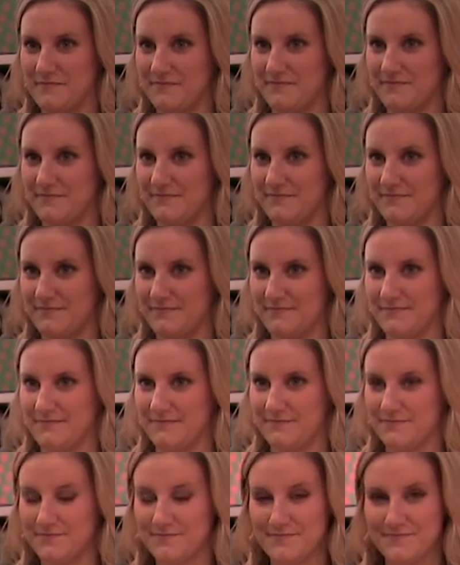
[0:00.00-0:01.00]

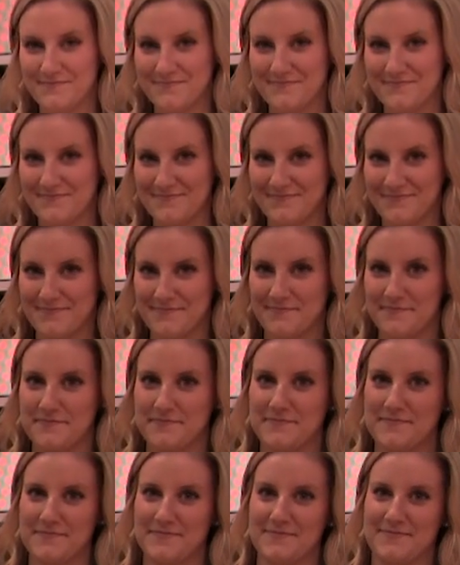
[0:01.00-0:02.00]

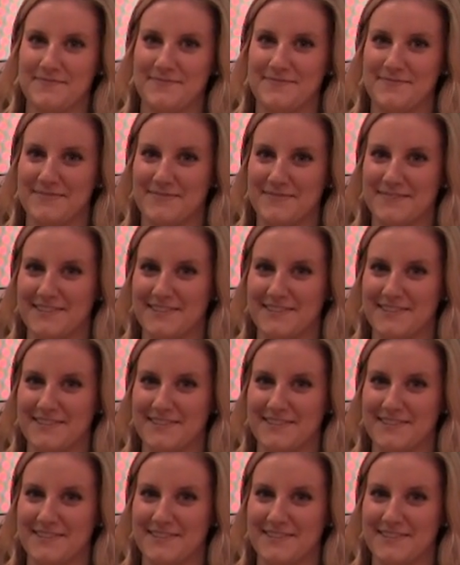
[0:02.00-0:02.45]
[no speech]